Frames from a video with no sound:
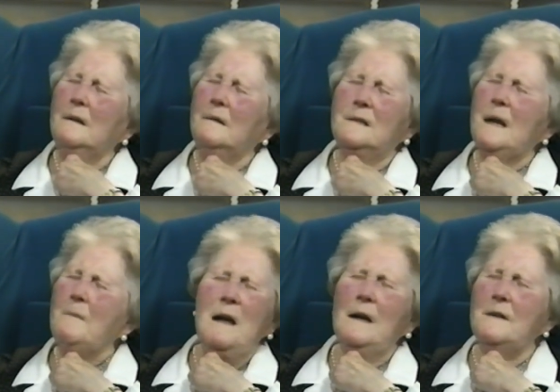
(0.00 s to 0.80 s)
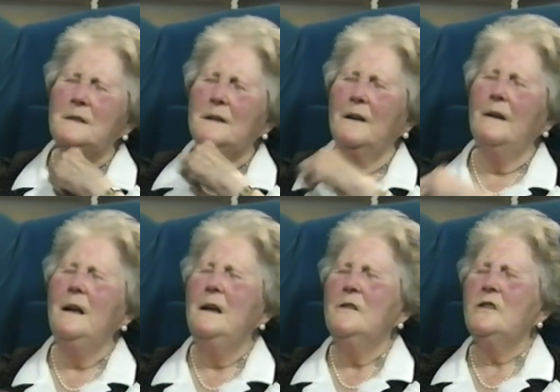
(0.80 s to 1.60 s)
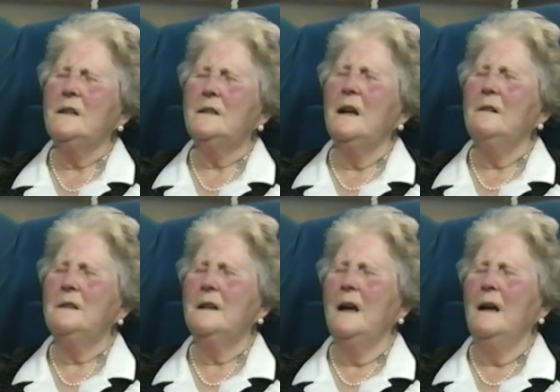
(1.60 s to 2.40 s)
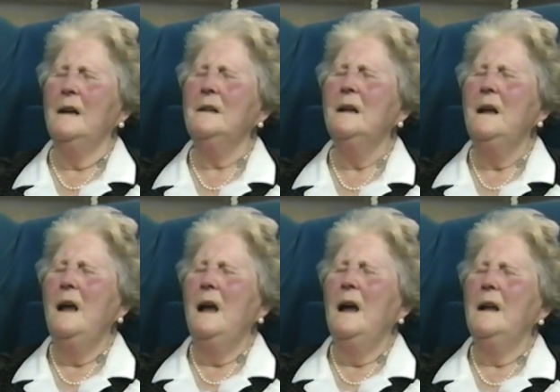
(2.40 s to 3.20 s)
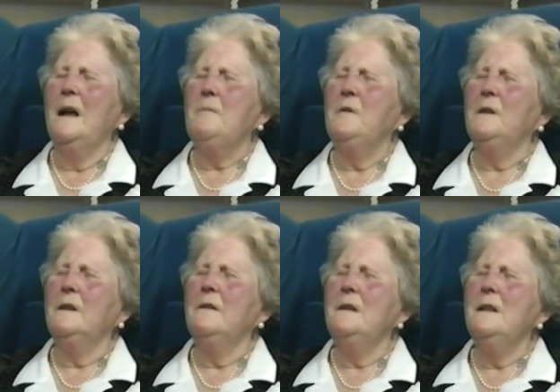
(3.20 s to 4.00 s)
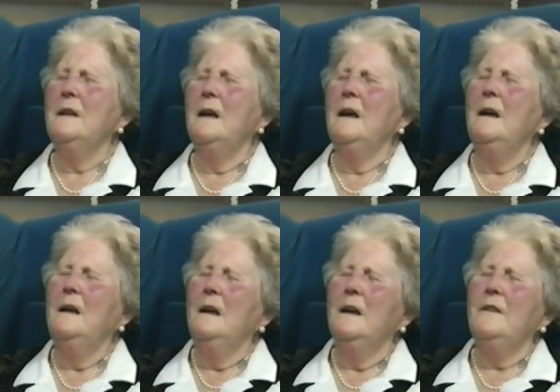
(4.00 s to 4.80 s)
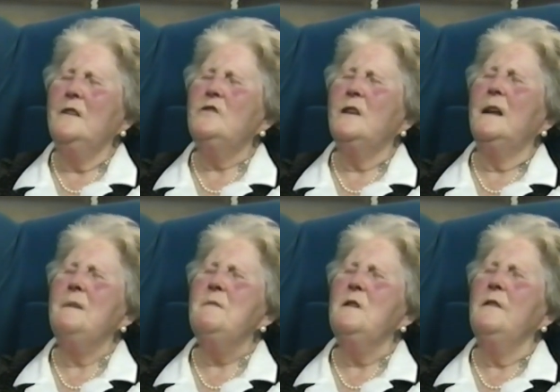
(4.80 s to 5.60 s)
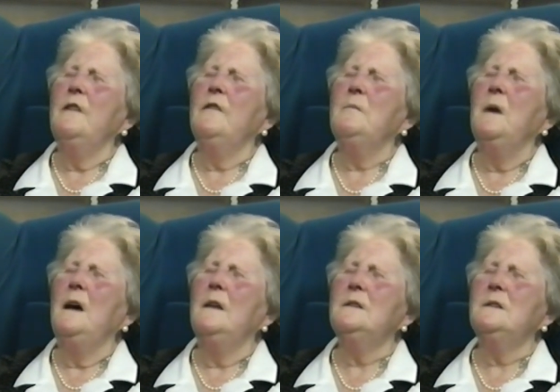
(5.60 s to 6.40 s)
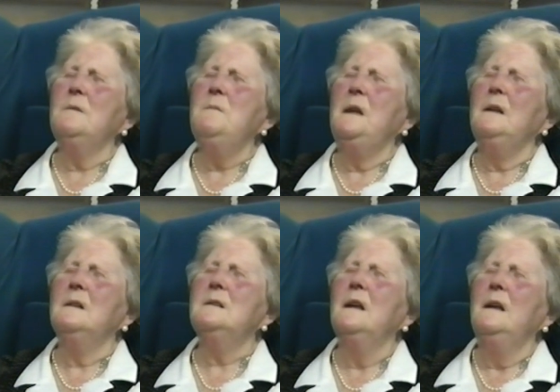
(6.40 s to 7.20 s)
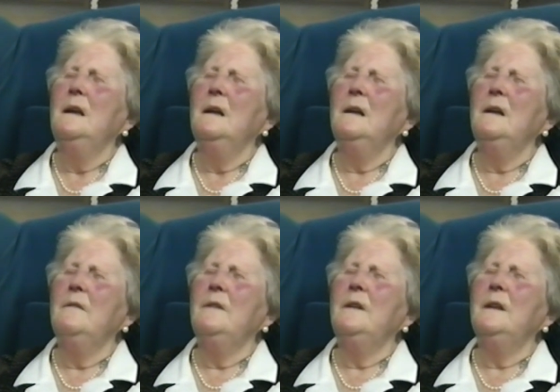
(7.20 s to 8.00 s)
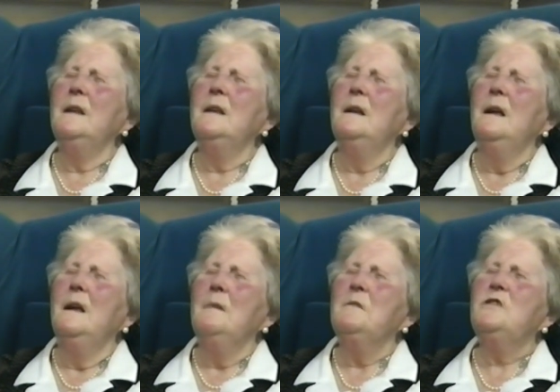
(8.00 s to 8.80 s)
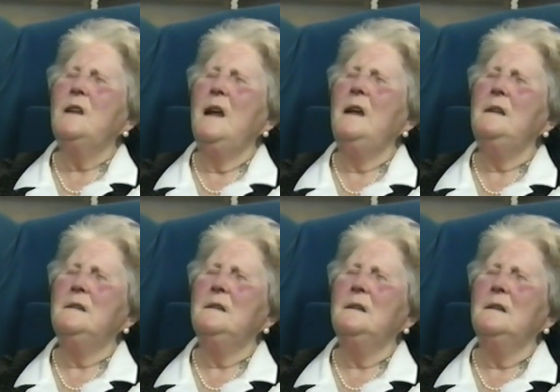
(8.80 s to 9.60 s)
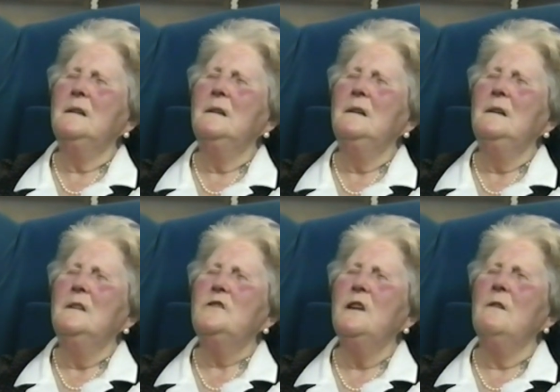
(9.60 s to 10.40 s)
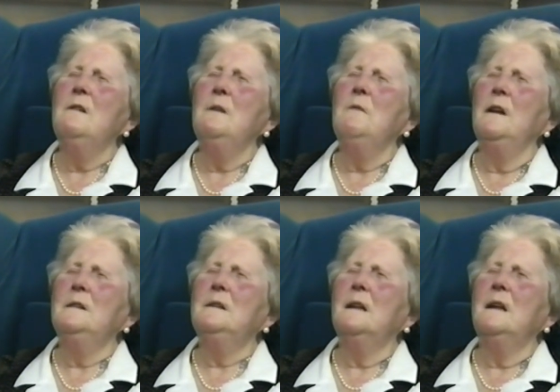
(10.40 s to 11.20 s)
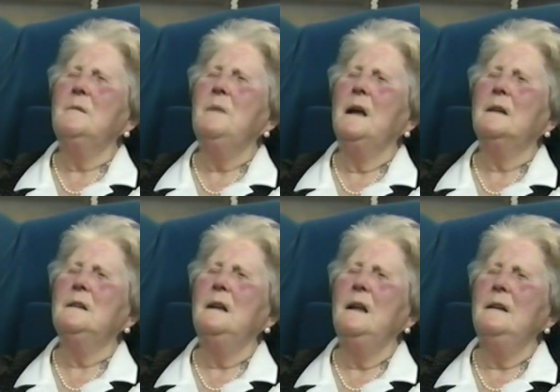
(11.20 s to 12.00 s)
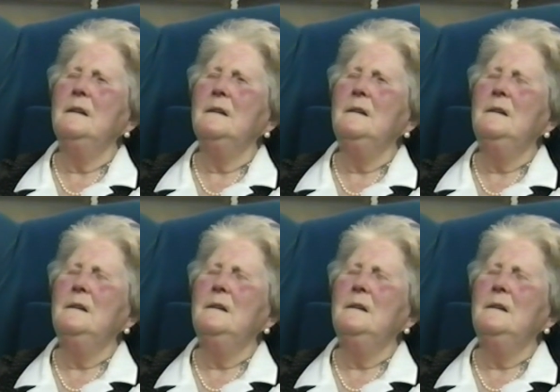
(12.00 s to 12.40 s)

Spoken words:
summer house, just outside. And I put her in there, and then she came over for baths and meals and everything. But she hated it. She only wanted to get back to London,